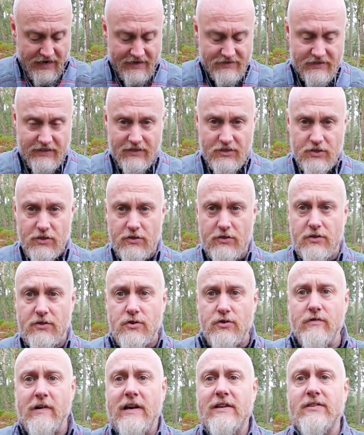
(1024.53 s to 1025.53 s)
yes, it's just to
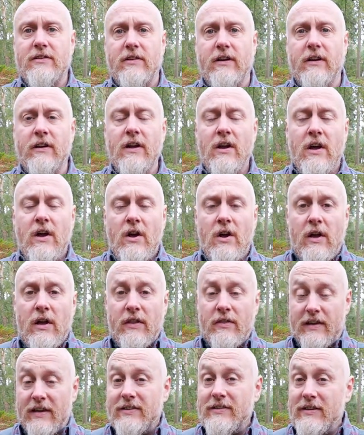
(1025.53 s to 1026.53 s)
stress that
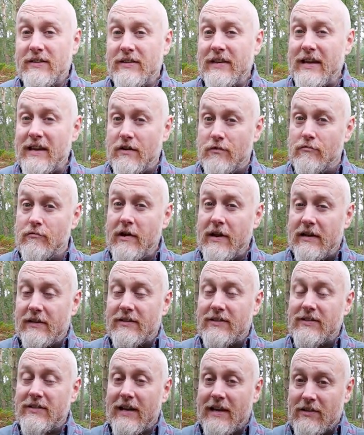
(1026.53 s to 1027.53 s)
this is a great
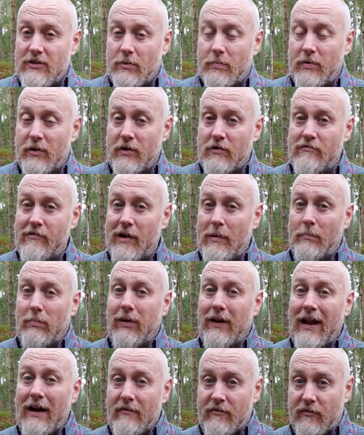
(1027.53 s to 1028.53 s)
setup and a great
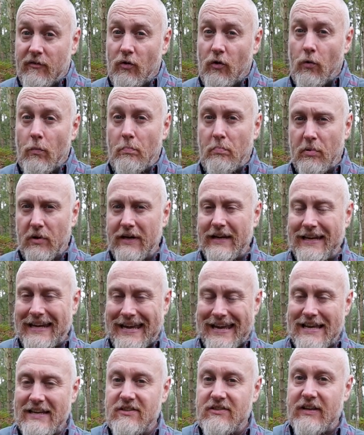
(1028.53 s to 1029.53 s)
platform, but it
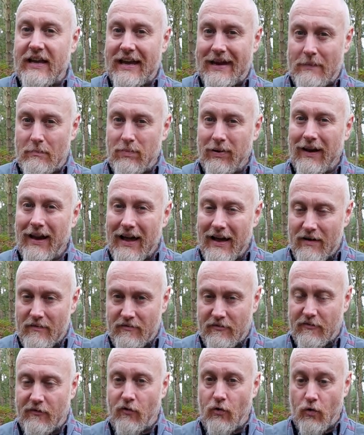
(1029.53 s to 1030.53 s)
is a
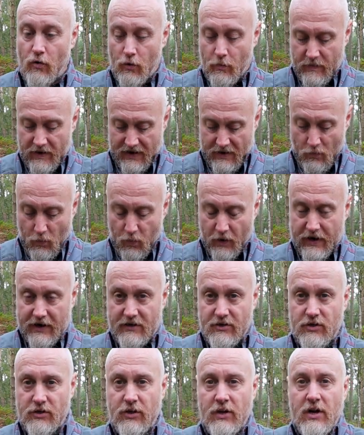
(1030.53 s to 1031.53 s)
platform in
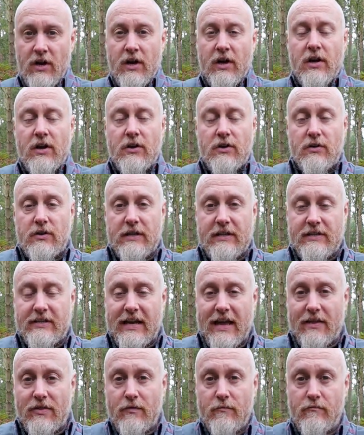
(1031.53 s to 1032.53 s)
which you need to
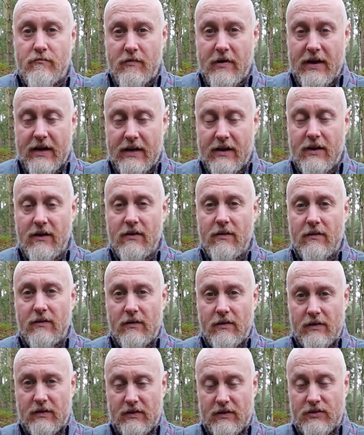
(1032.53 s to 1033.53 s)
get the rig,
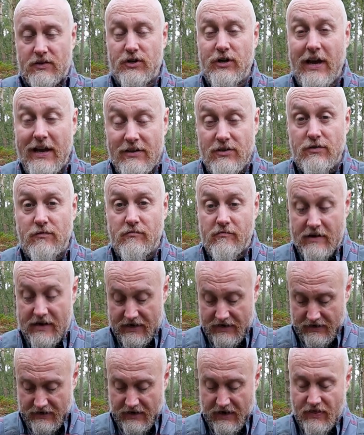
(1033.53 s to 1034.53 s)
the chest
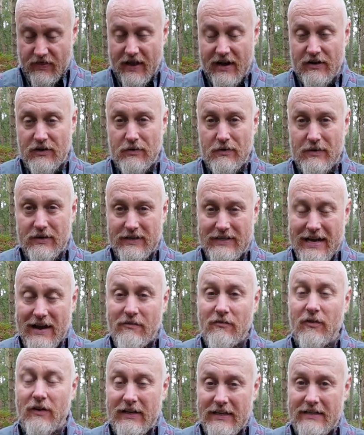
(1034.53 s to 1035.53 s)
rig, and then you
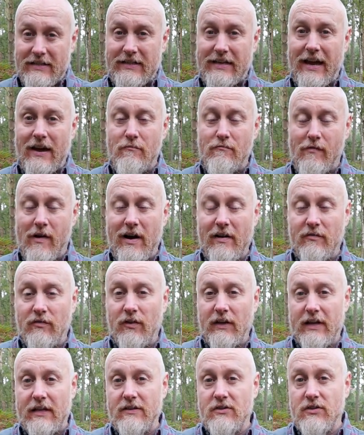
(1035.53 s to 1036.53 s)
definitely need to get a
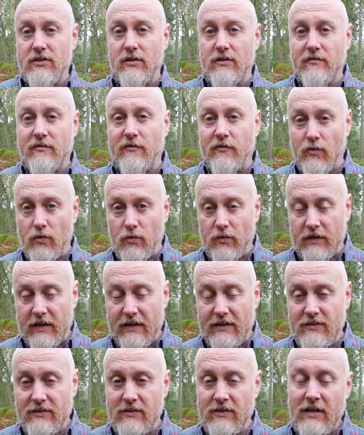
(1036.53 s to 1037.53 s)
rifle insert for
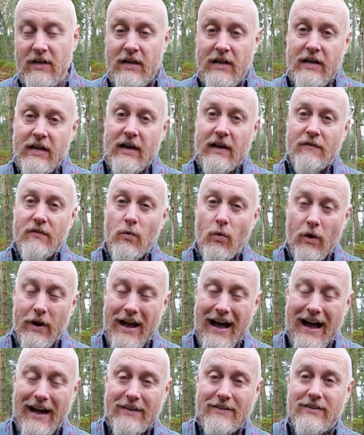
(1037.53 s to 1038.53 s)
this. If you
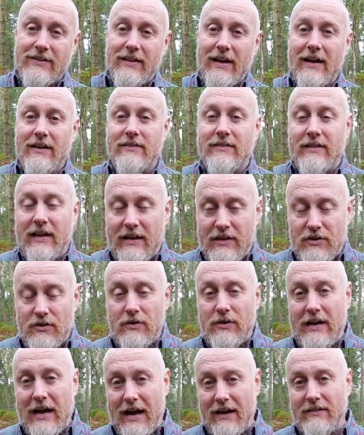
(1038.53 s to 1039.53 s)
want to add to that, then you
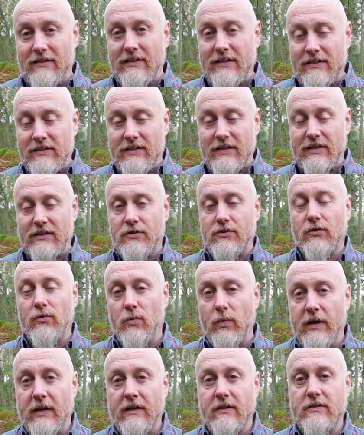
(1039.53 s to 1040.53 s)
can add these additional
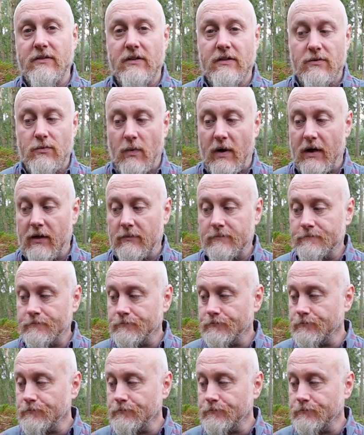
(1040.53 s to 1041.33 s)
wings as well.